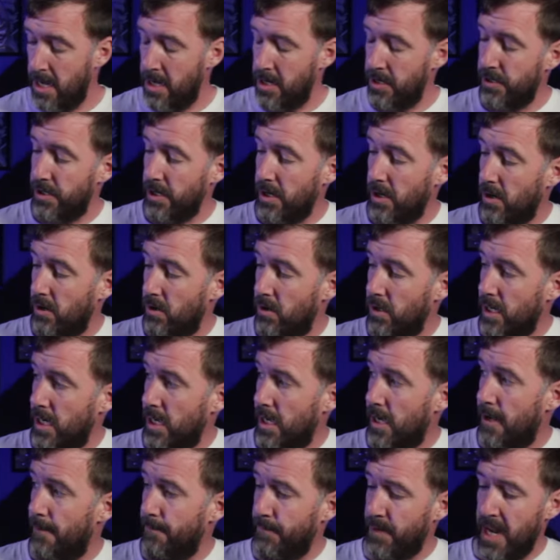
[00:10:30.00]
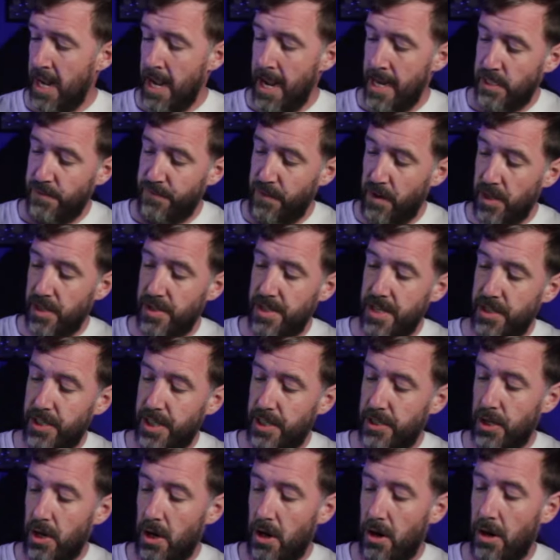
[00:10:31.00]
So as far as this
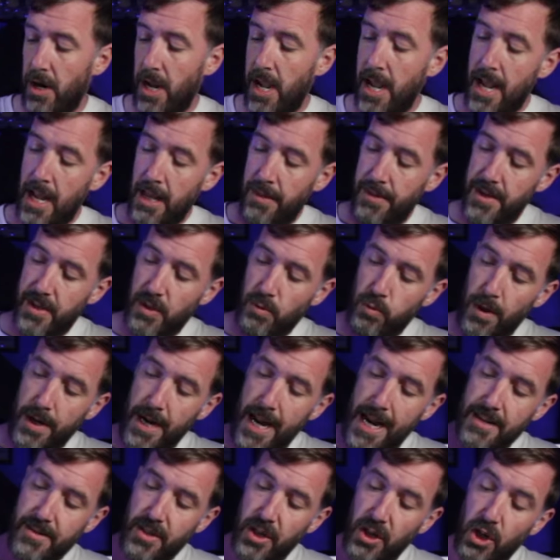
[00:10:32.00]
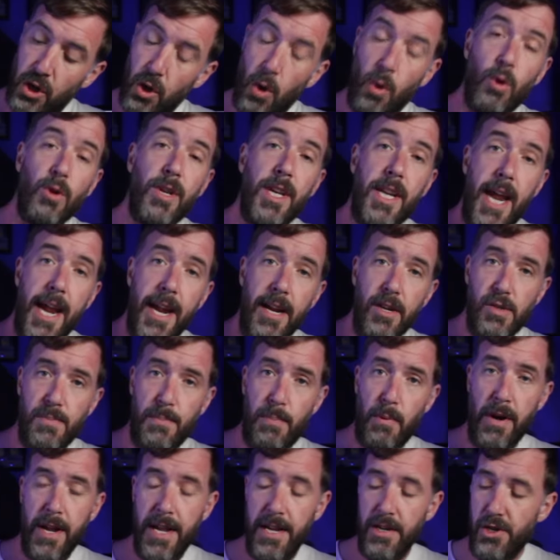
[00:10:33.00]
guitar, this one has a Golden Age
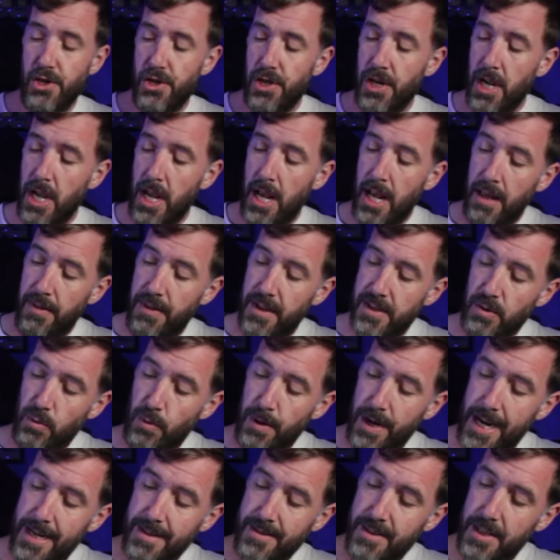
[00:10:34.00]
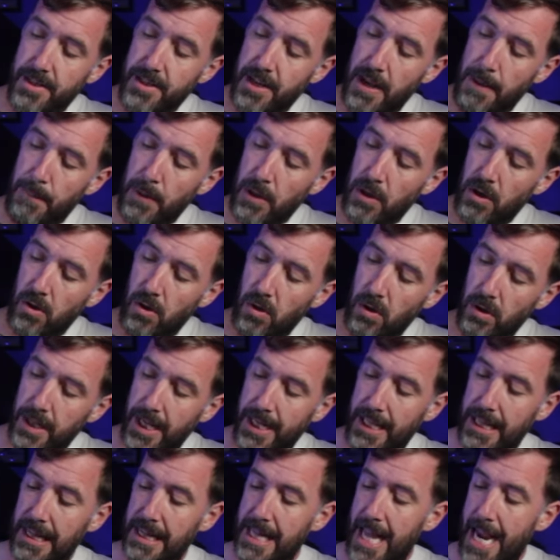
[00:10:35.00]
bridge. This one has the typical
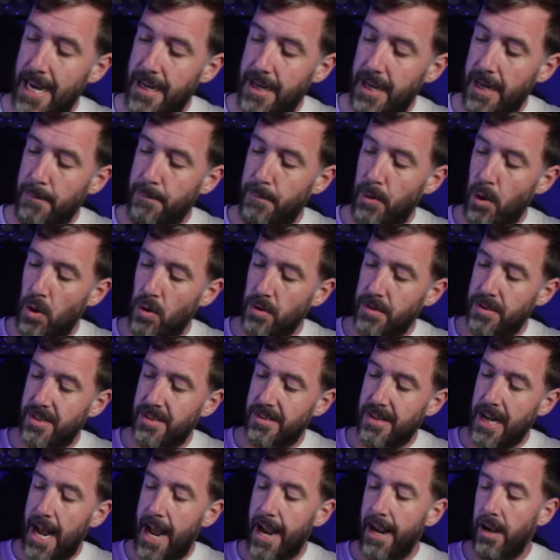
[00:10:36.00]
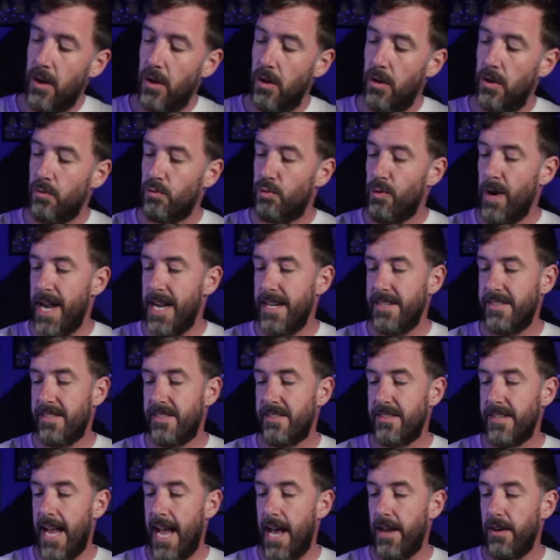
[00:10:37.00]
like lightning bolt style raised
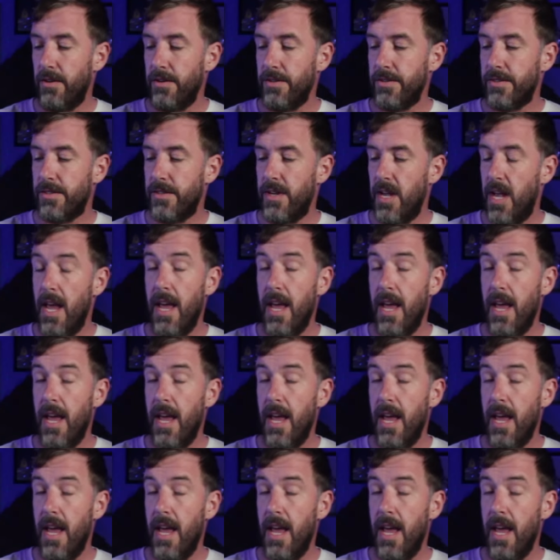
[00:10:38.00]
saddles.